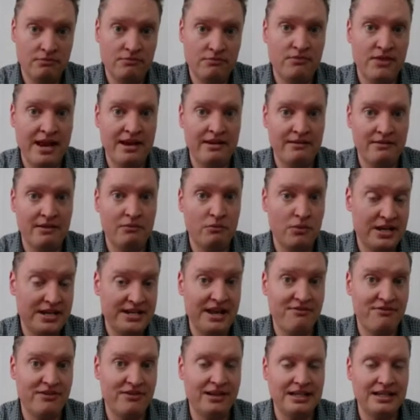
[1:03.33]
Then we
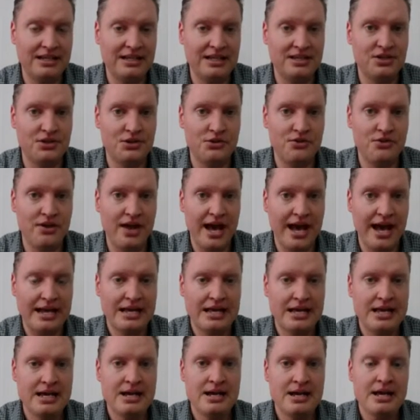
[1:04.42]
definitely need to do that.
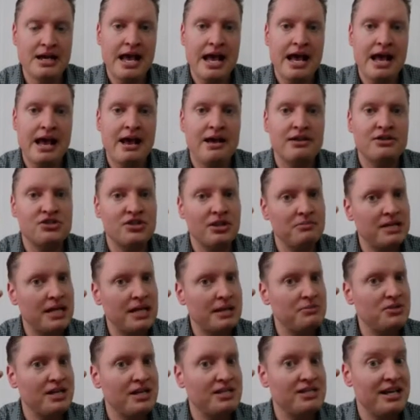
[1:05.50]

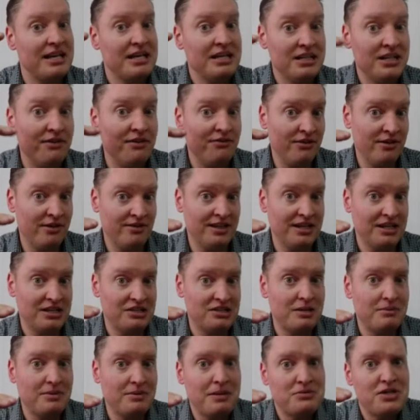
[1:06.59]
Sometimes they say different things.
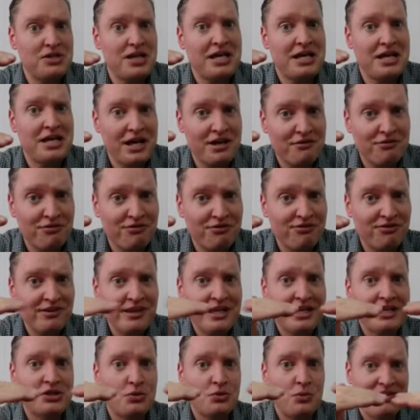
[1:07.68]
Sometimes they
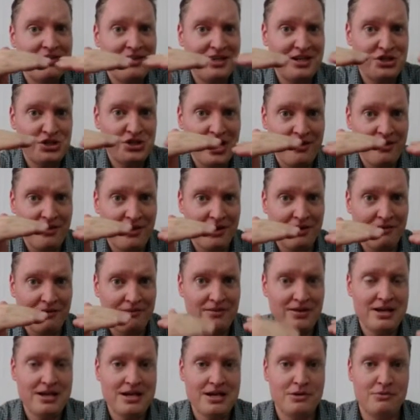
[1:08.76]
conflict with each other.
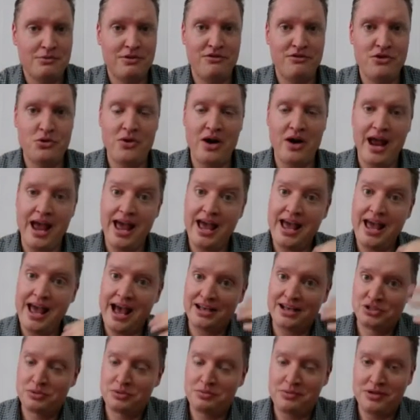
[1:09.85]
Reviewer A
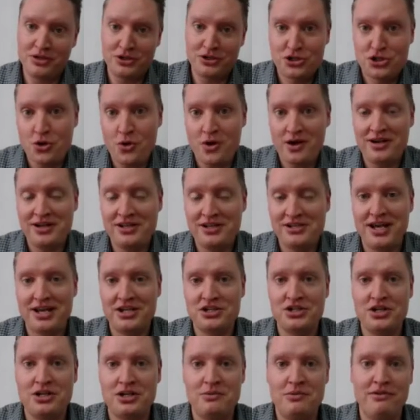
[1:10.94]
asks me to shorten a
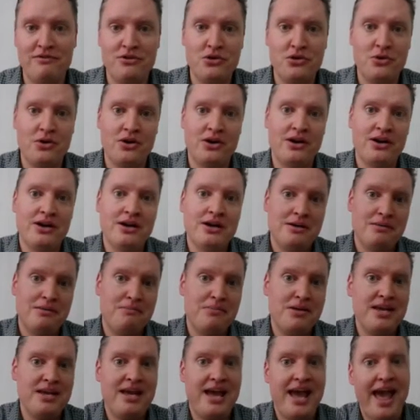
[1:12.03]
section. Reviewer
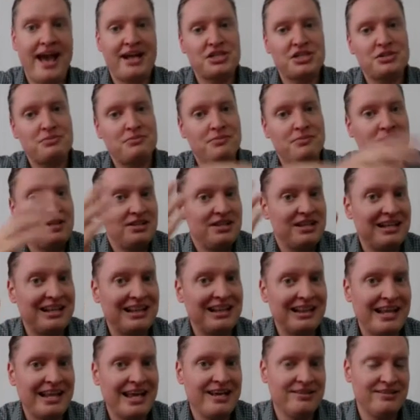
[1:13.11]
B asks me to
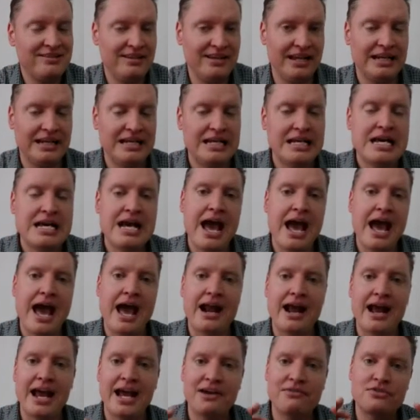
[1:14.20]
lengthen it.
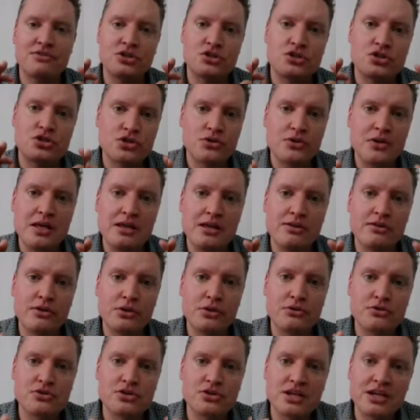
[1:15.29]
And I have to treat
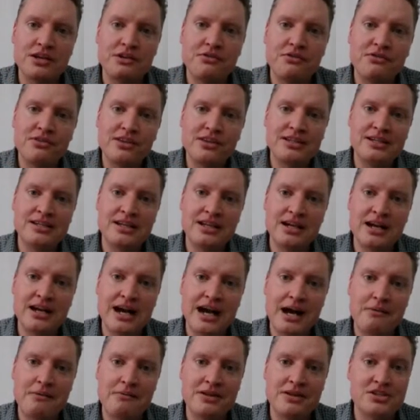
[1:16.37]
those conflicting
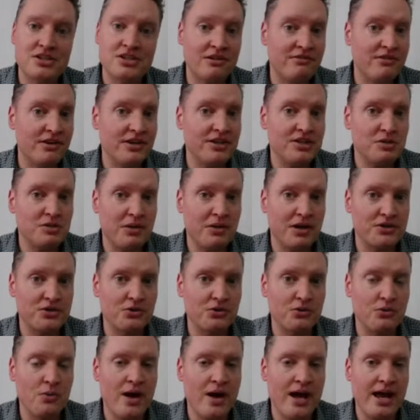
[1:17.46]
comments in a very
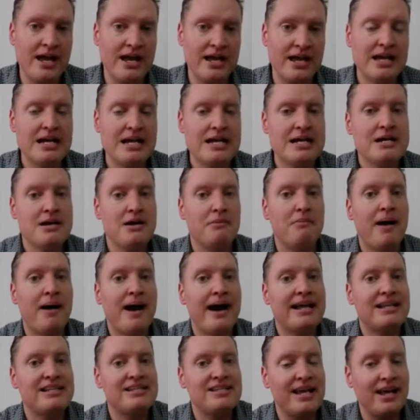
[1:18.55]
special way
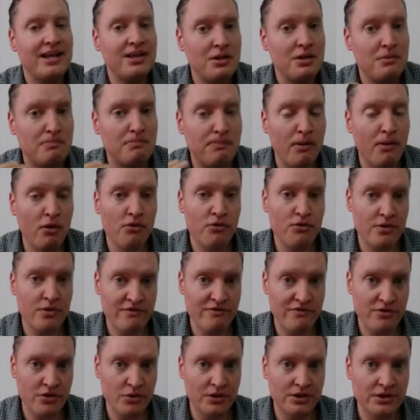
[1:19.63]
by telling both
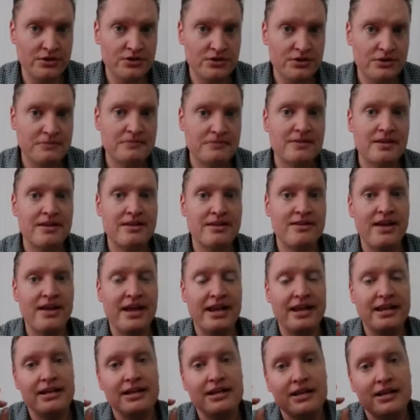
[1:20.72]
reviewers
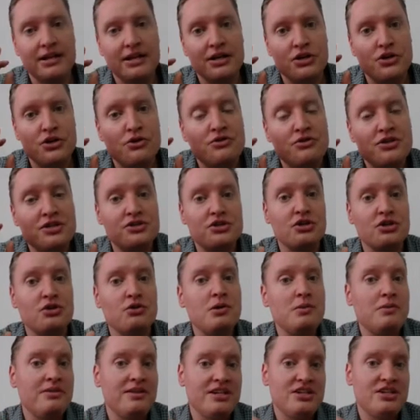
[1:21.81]
that you
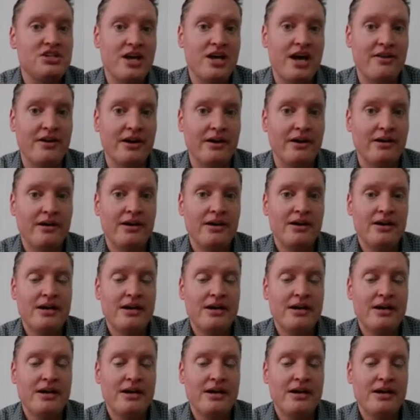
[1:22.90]
disagree with each other.